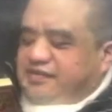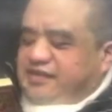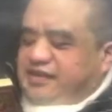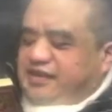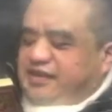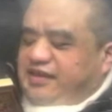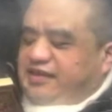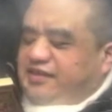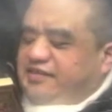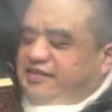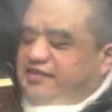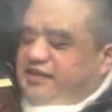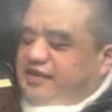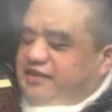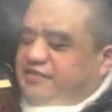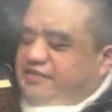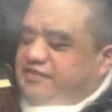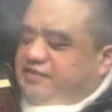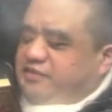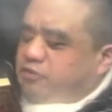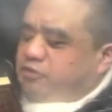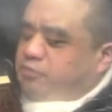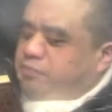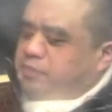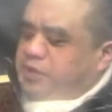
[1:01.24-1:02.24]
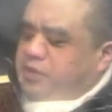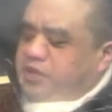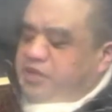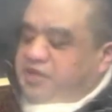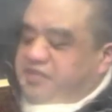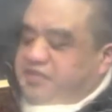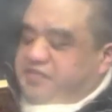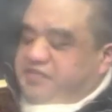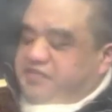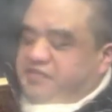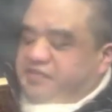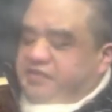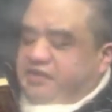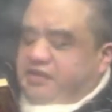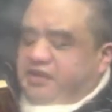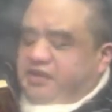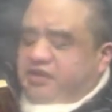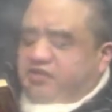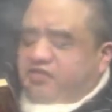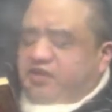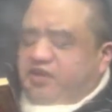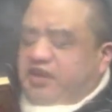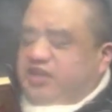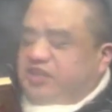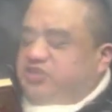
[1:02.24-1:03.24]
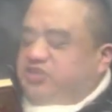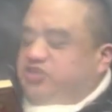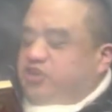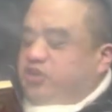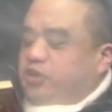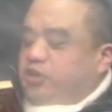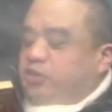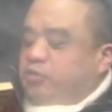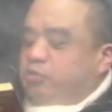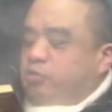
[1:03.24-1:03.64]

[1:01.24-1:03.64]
ears out of silk purse cried Jo,